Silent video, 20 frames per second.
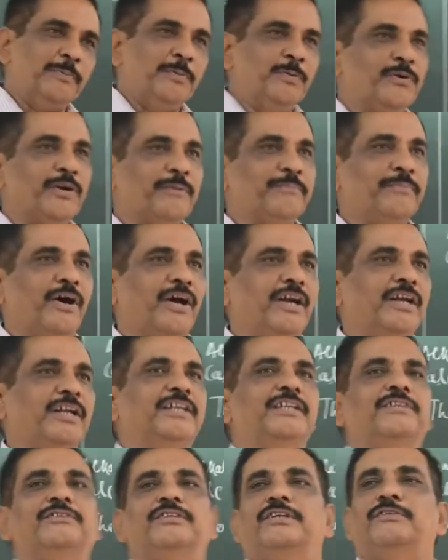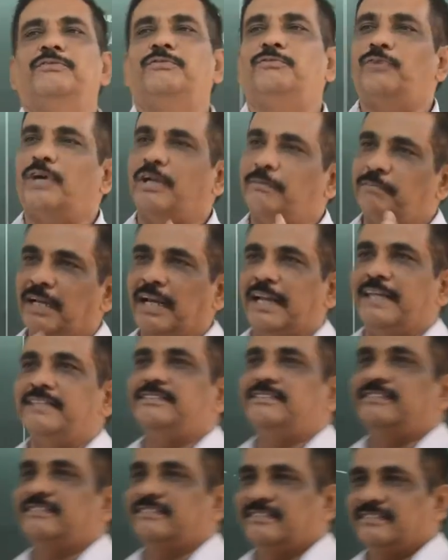you are born in one village.
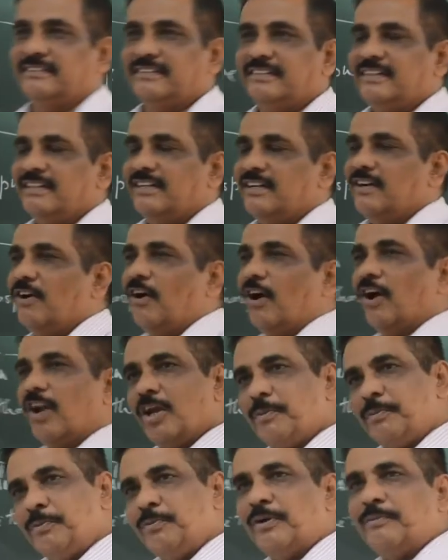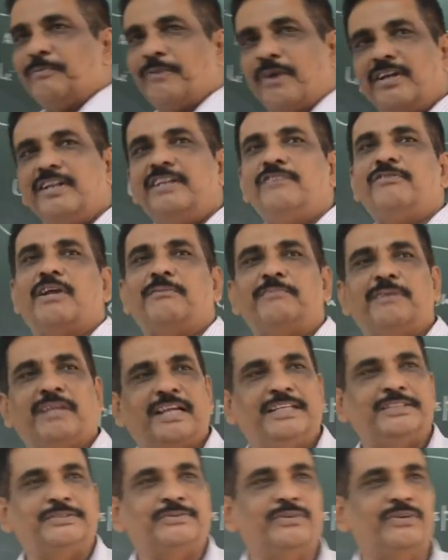All of you are born in one
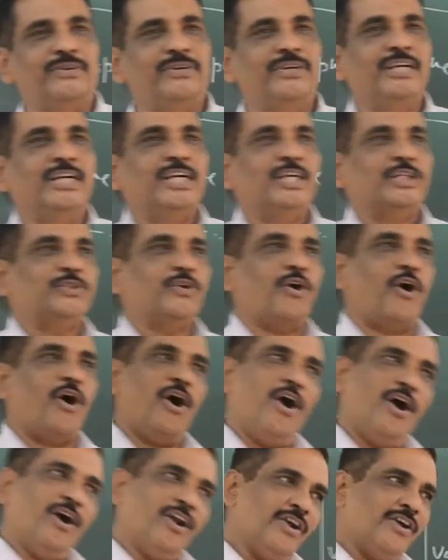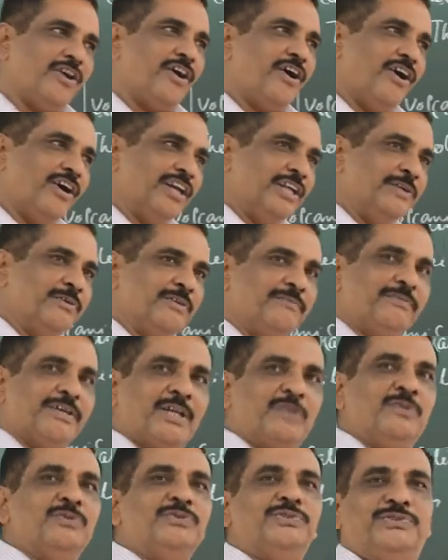village, you know. So all your
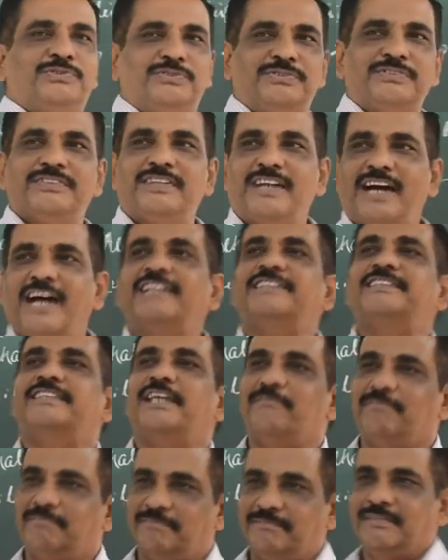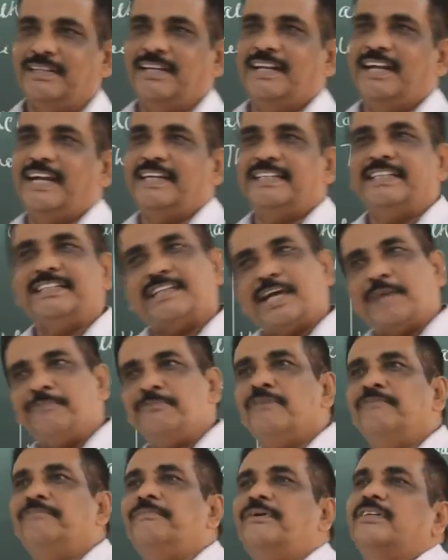values are same at the time
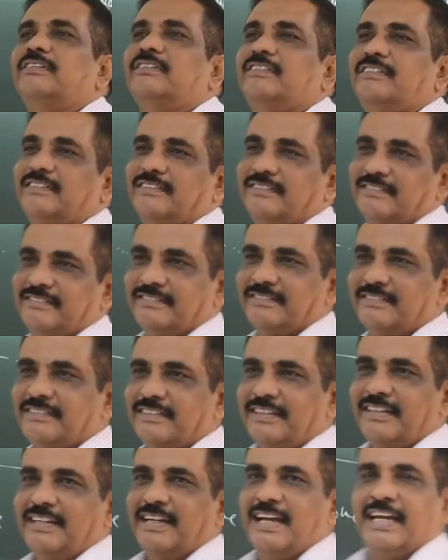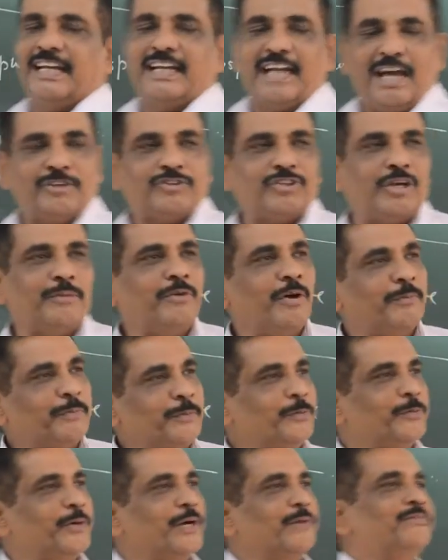of birth. Now some of
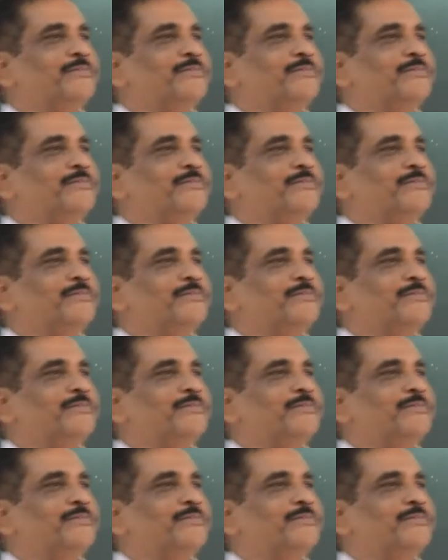you went